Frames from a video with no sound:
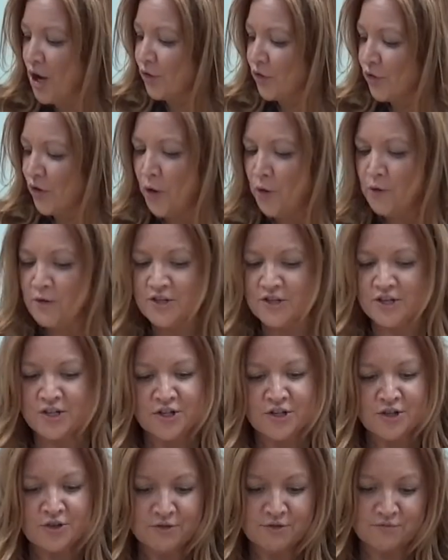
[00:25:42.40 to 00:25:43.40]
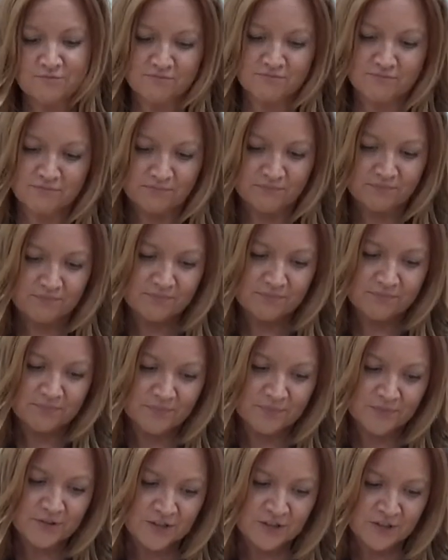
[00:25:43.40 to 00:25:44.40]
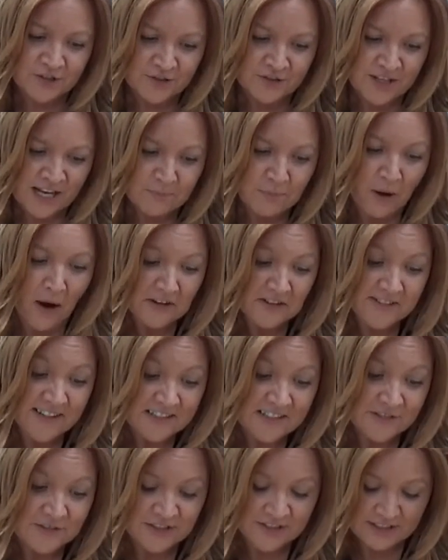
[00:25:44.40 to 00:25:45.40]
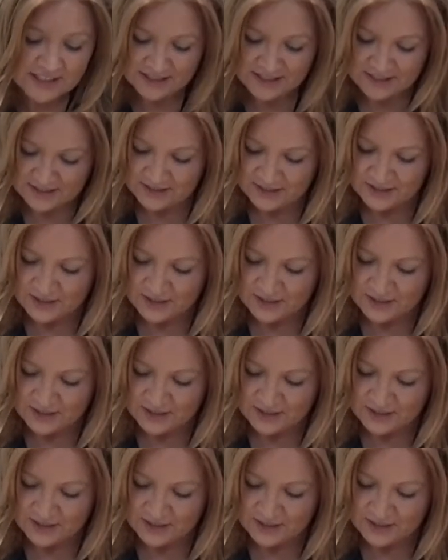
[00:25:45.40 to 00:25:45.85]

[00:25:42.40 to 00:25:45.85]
So to take part in the activity,